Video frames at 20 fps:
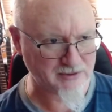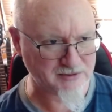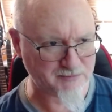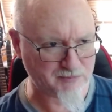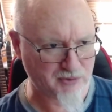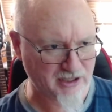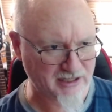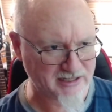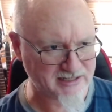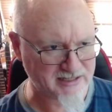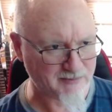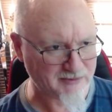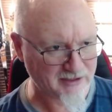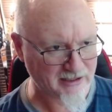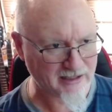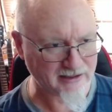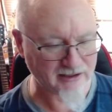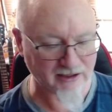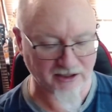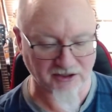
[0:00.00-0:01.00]
putting something
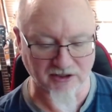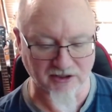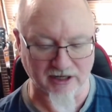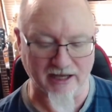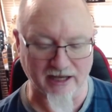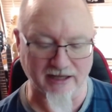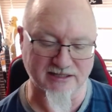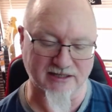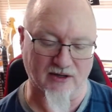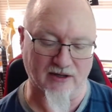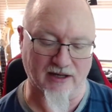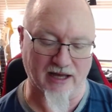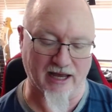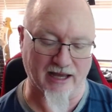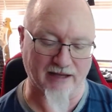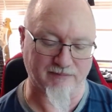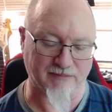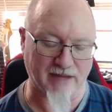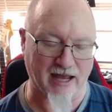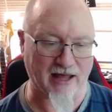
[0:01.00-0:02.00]
in there to try it, so
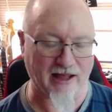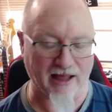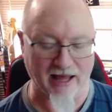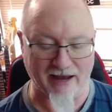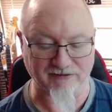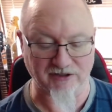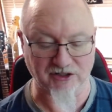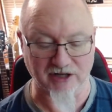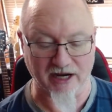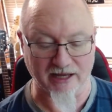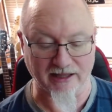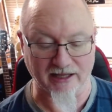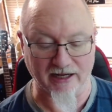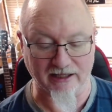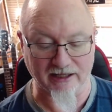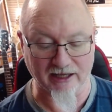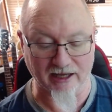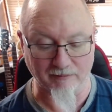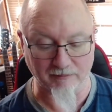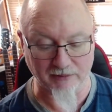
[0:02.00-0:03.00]
I'll have to try that
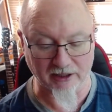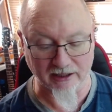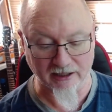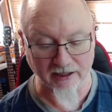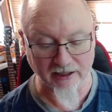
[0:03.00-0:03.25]
again. But